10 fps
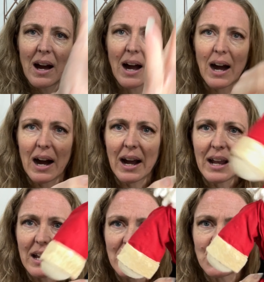
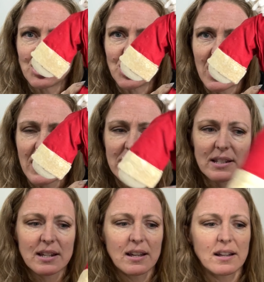I
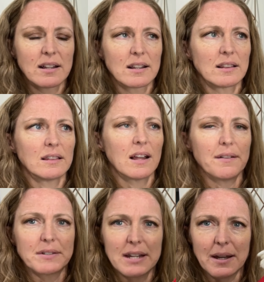just
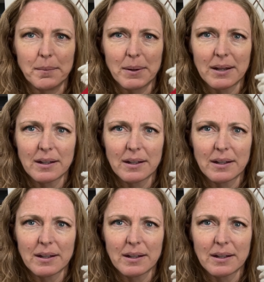loved him.